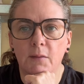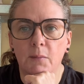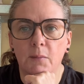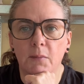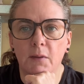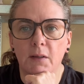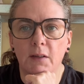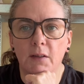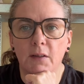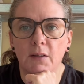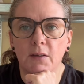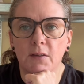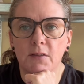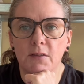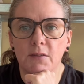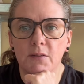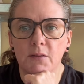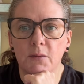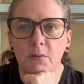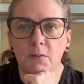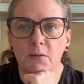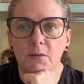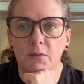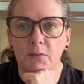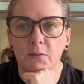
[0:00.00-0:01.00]
Because
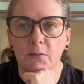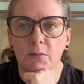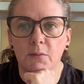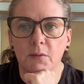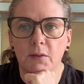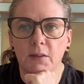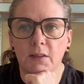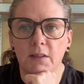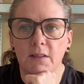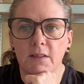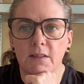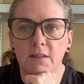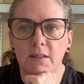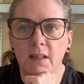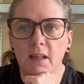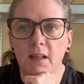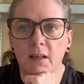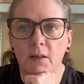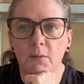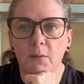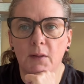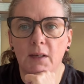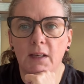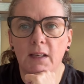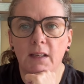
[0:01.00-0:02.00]
autumn brings
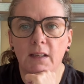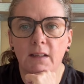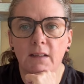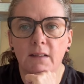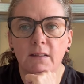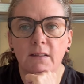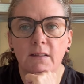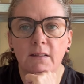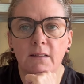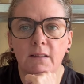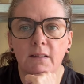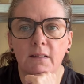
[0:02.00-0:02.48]
Halloween